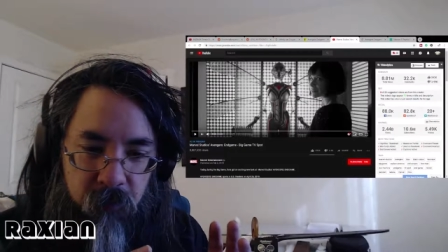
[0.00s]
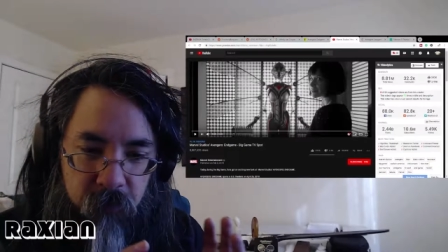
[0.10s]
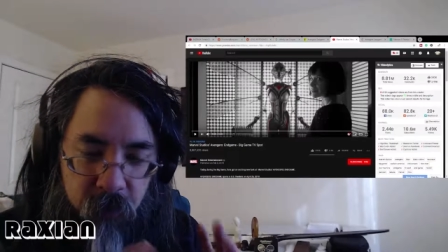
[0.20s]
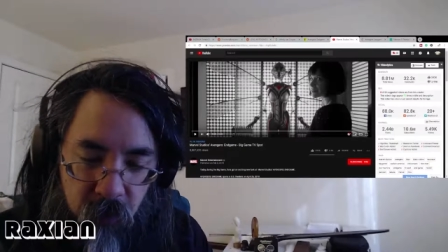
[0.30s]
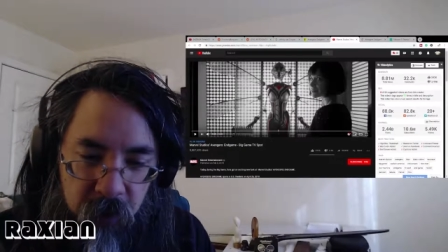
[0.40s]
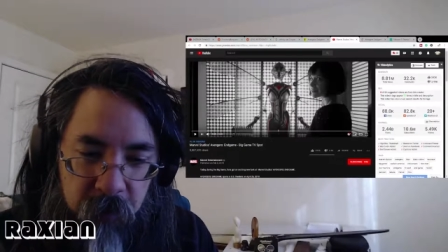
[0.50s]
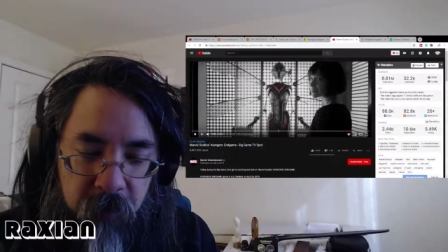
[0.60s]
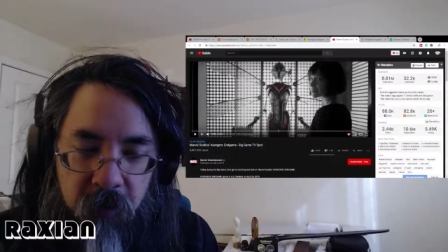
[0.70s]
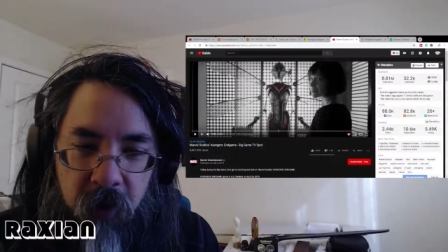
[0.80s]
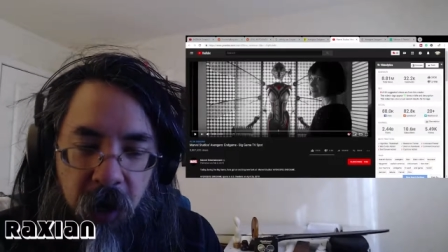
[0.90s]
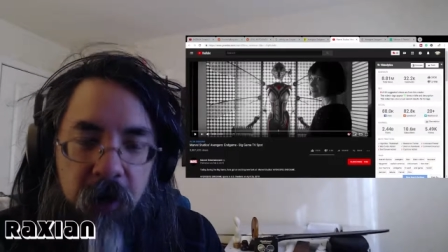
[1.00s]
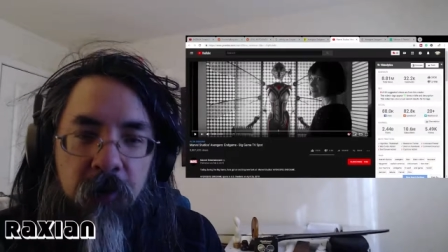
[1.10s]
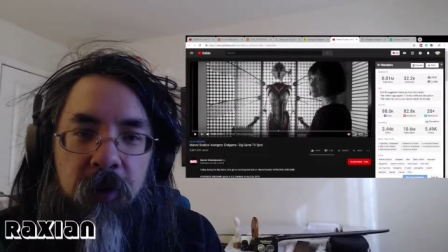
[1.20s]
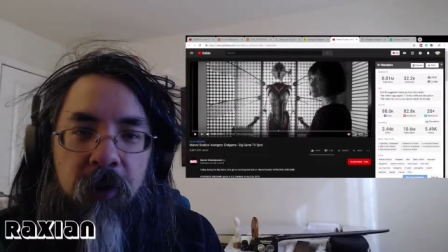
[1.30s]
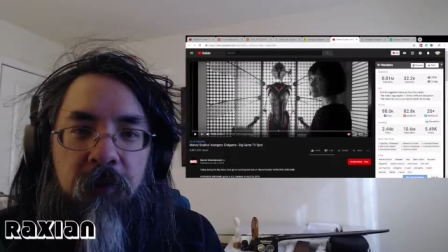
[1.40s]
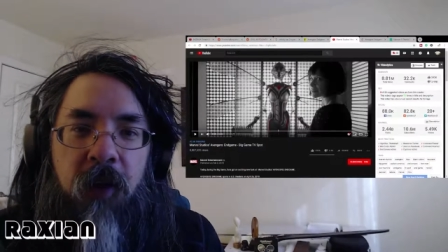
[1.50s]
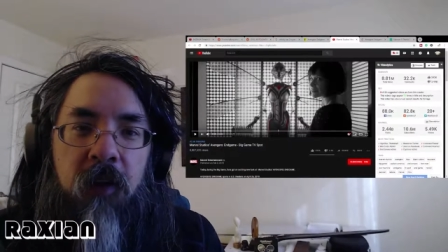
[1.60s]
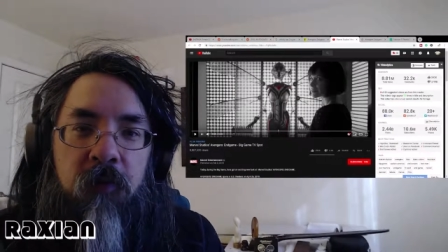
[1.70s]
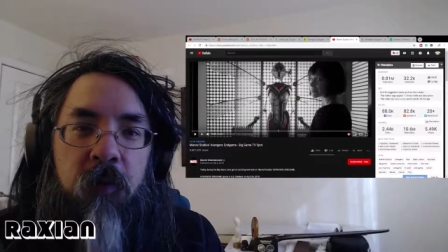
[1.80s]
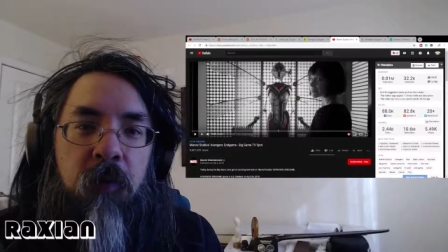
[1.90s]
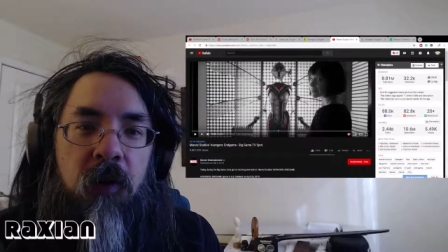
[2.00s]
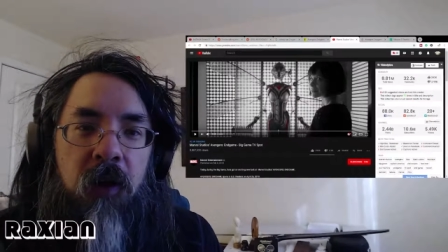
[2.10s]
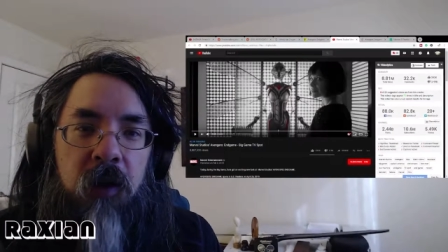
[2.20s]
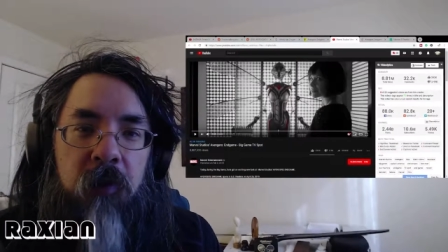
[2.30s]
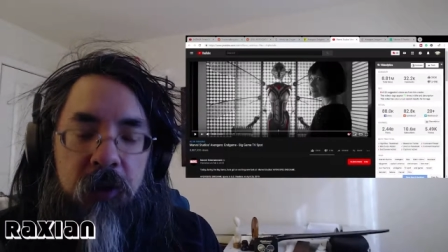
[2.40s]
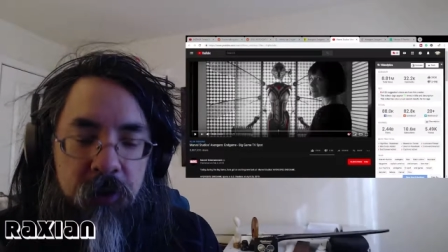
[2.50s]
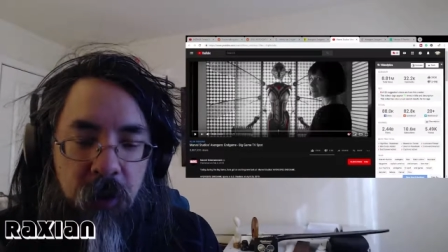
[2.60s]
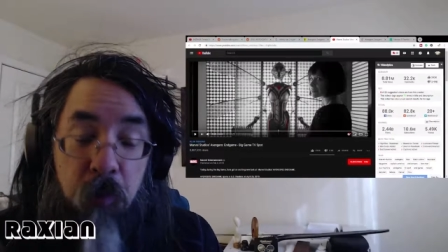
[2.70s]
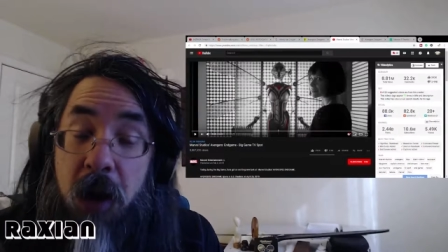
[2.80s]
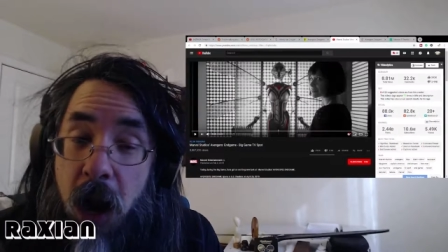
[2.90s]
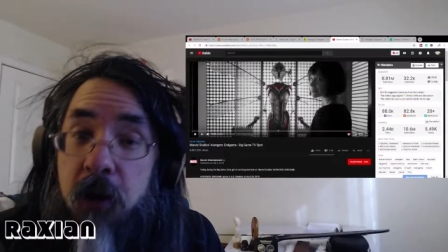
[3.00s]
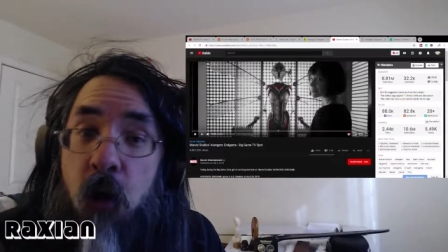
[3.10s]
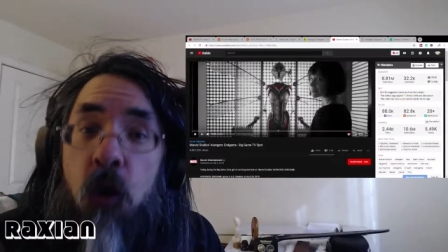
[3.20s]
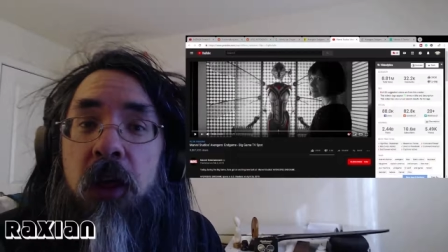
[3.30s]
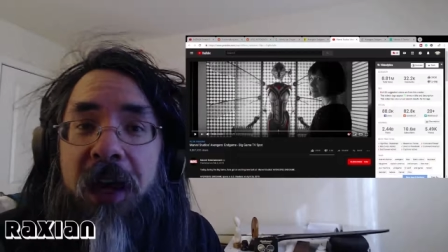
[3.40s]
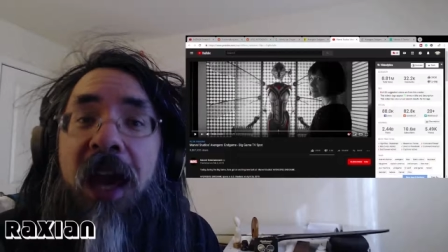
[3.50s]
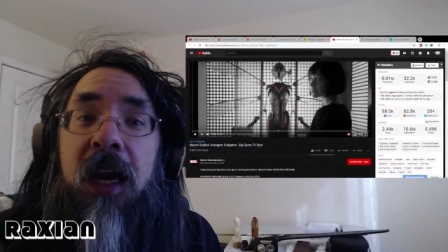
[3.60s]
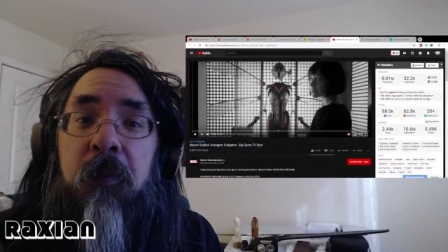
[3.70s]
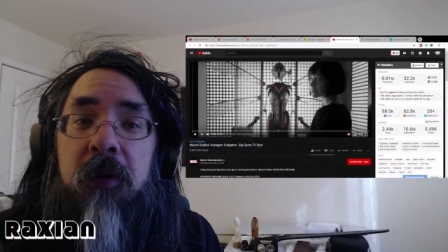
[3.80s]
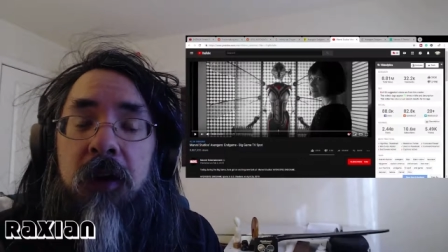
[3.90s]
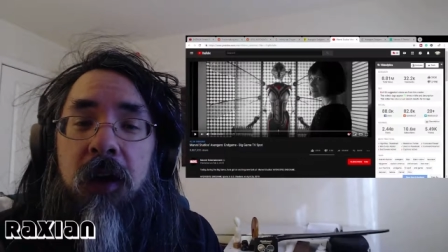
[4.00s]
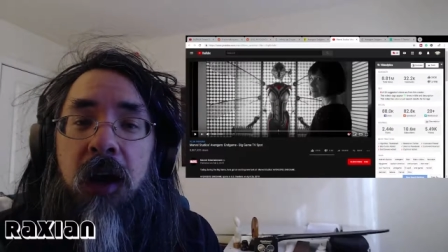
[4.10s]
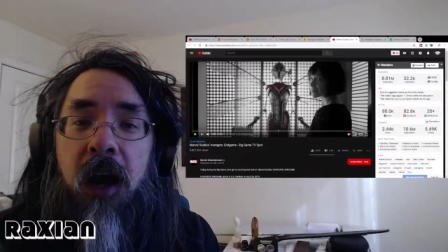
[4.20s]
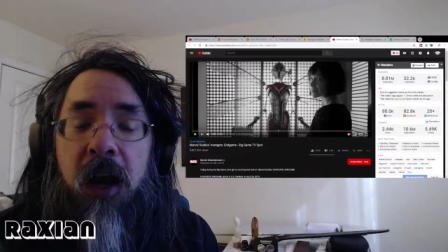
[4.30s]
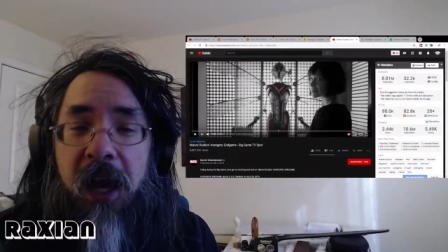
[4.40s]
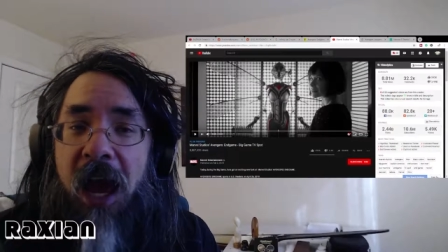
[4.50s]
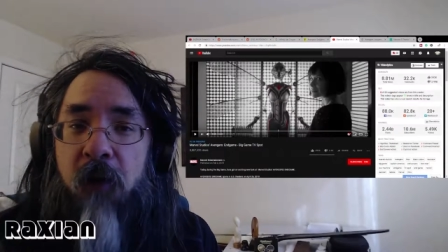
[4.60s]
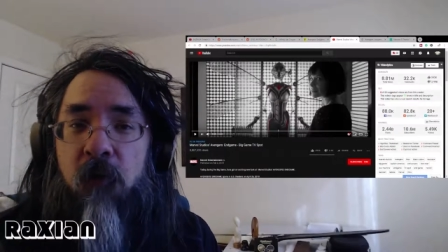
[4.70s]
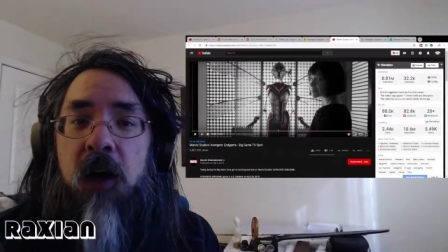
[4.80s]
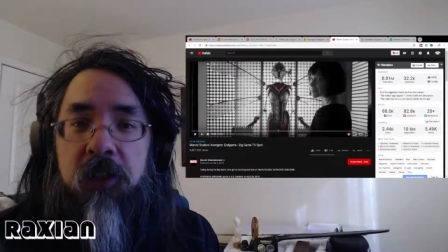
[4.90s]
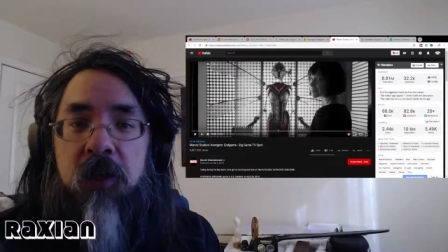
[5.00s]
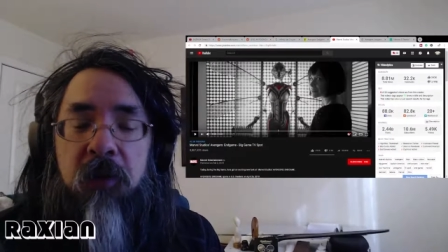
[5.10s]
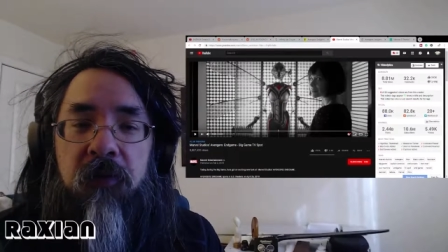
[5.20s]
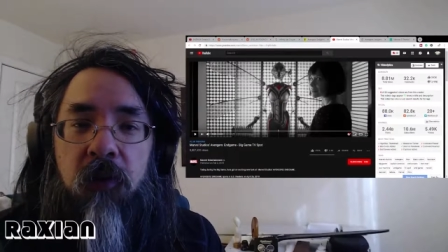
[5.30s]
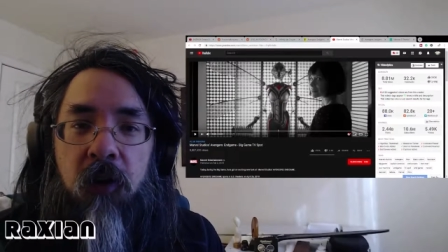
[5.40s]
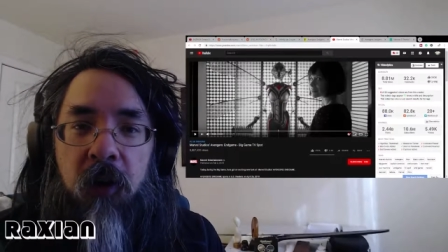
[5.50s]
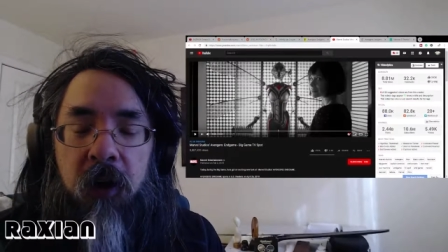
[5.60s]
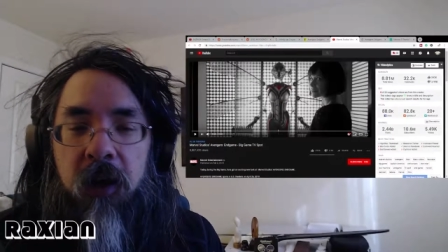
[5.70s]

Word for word: don't get me wrong. I don't really follow football that much, but I know the game, and I have watched it before.